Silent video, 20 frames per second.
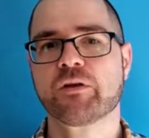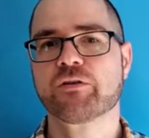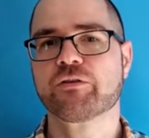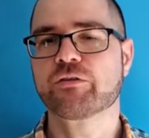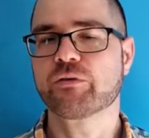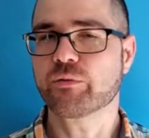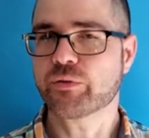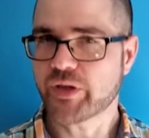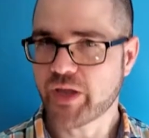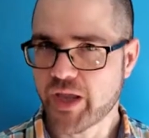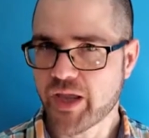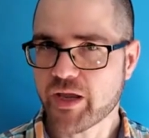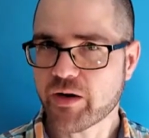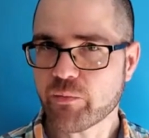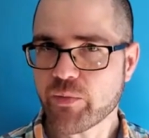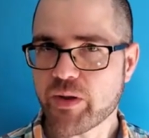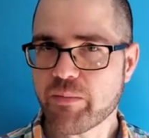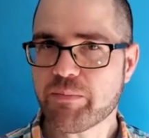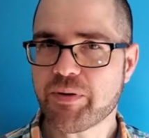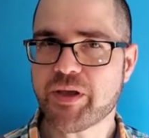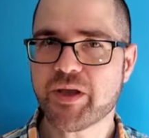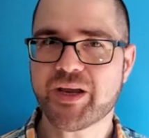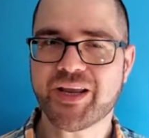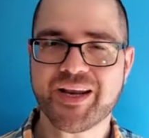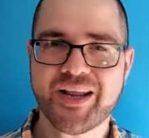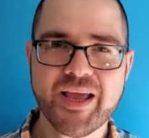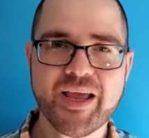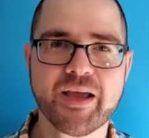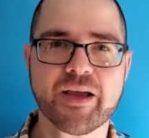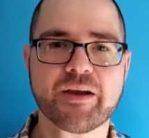So can we pick
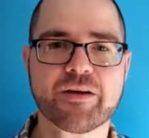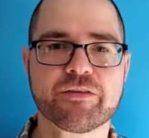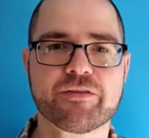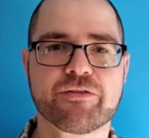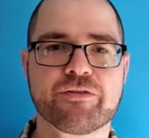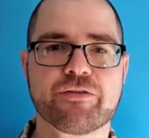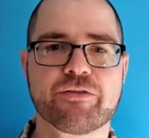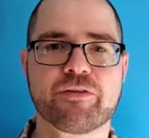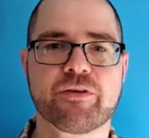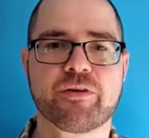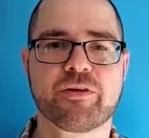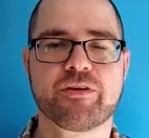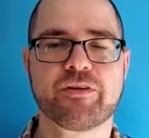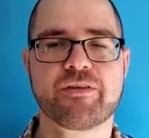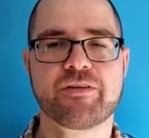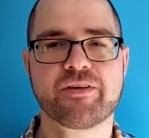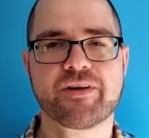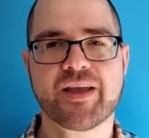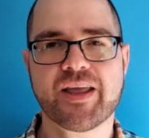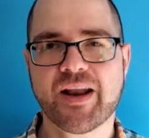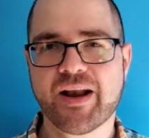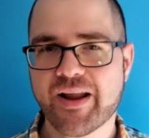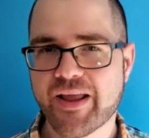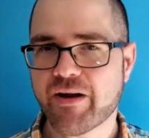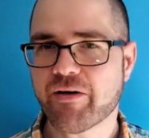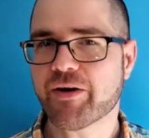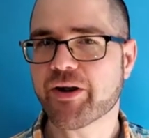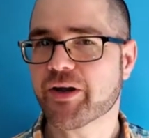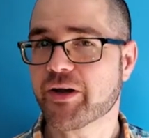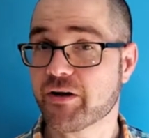an x to get an
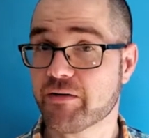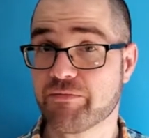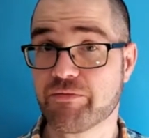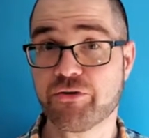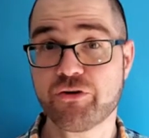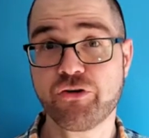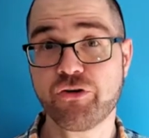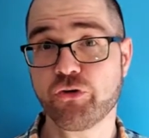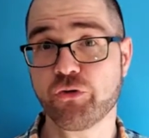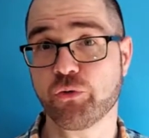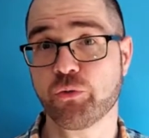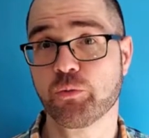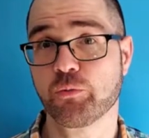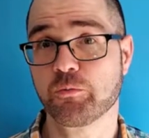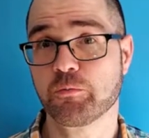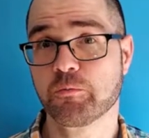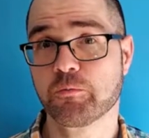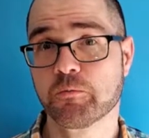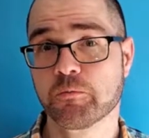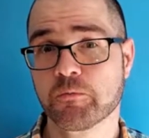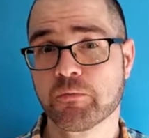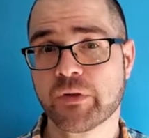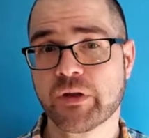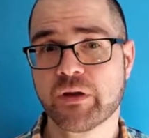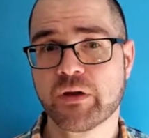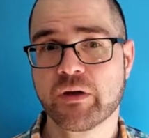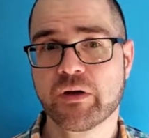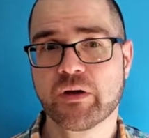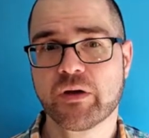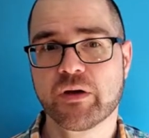area of 2?
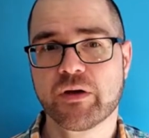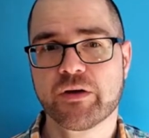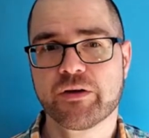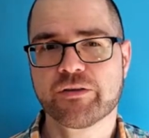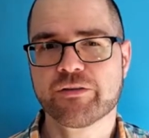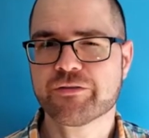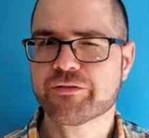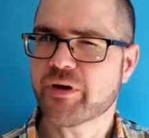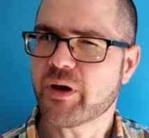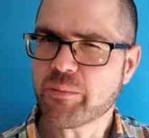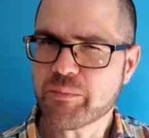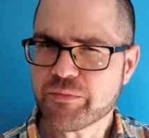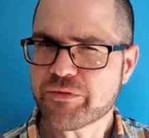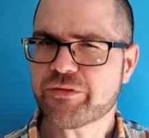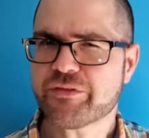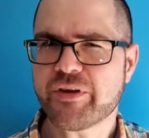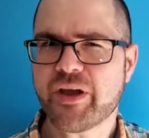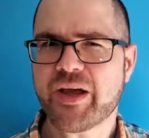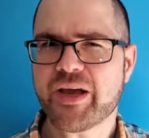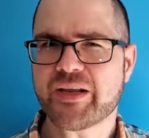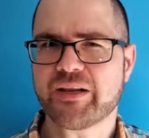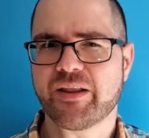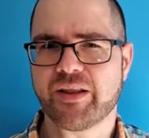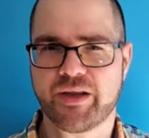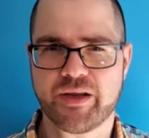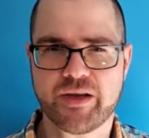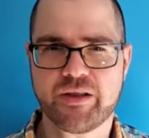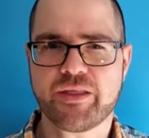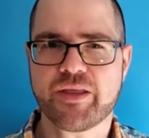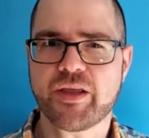Some side
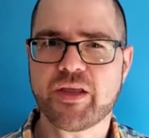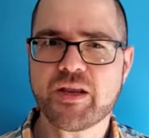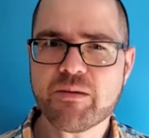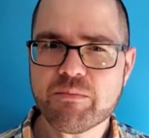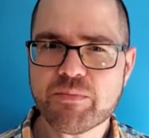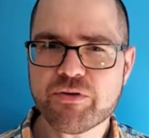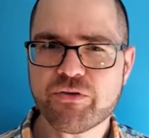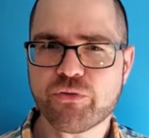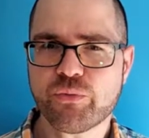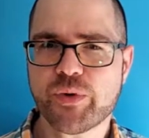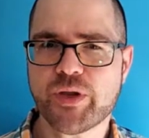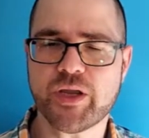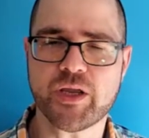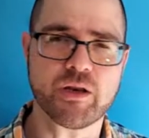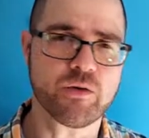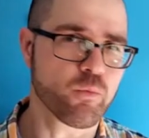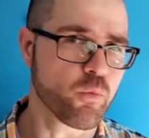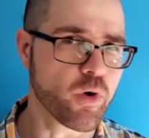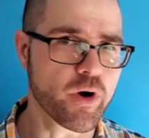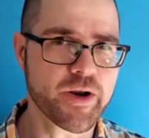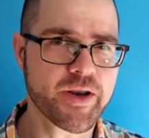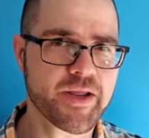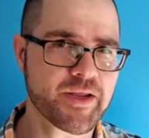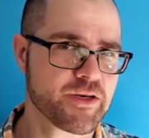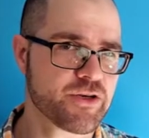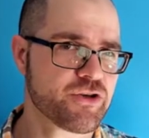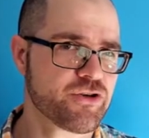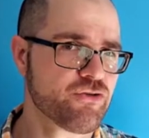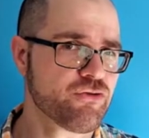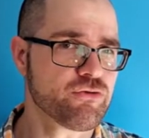length in between 1
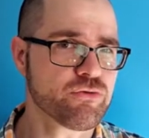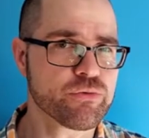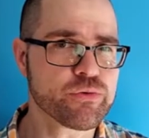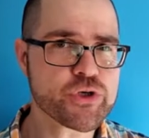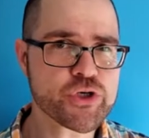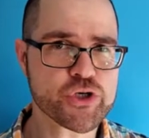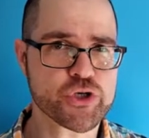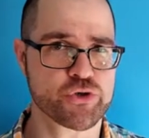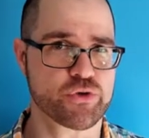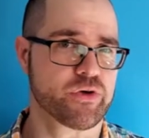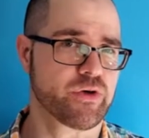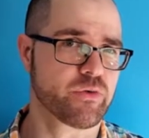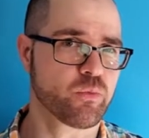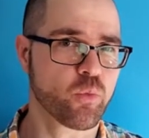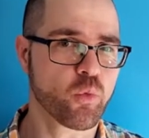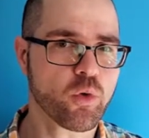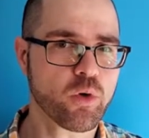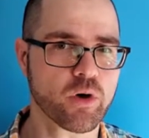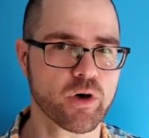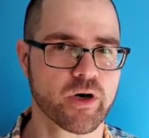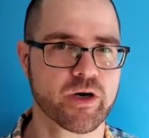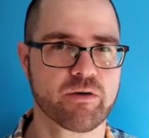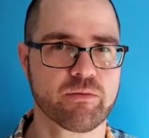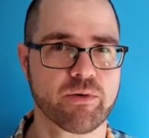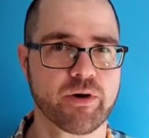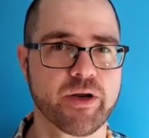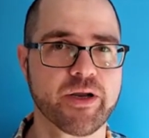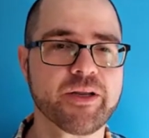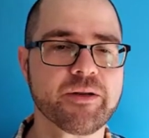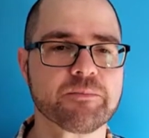and 2 should work,
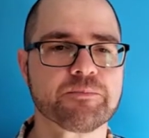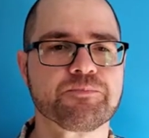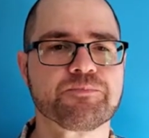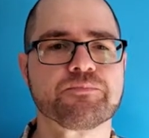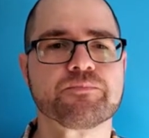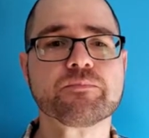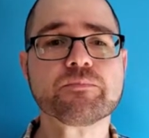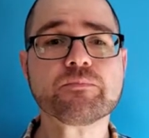right?